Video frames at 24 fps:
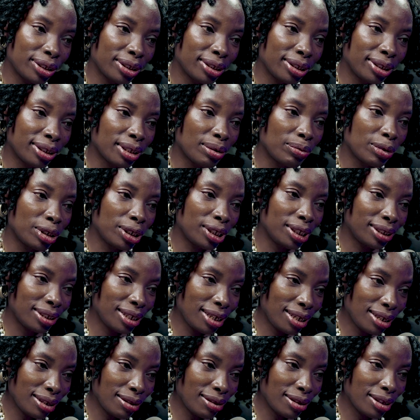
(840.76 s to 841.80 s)
Someone is
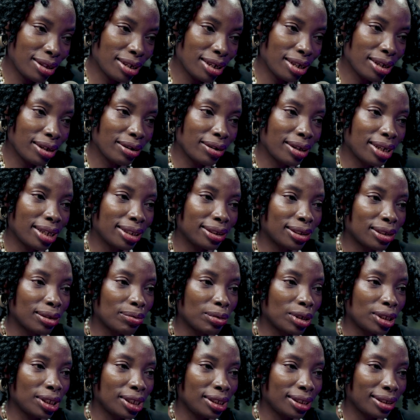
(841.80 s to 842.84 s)
in there and
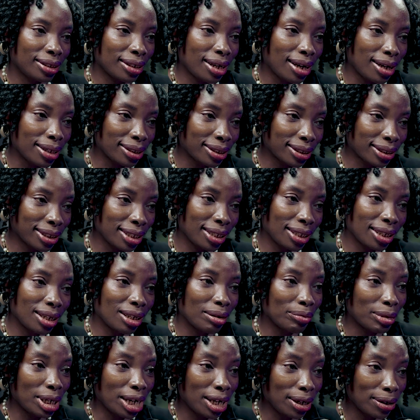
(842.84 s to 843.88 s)
someone is asking,
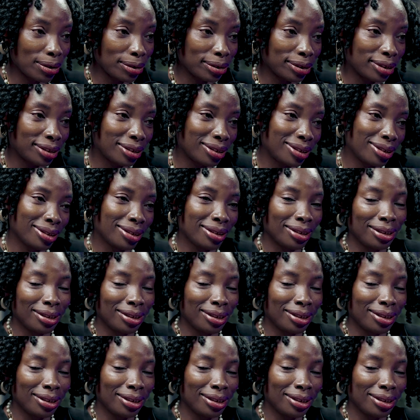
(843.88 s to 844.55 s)
come out.